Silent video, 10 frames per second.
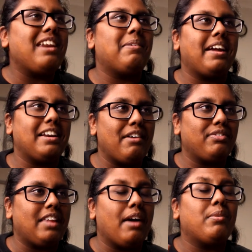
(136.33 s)
Anyway,
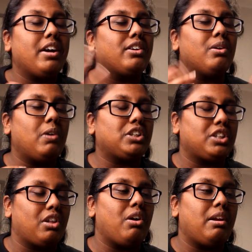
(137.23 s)
enough of that. We're gonna
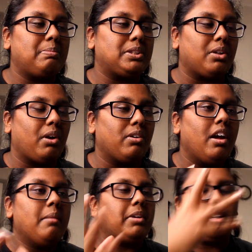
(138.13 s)
watch the third episode,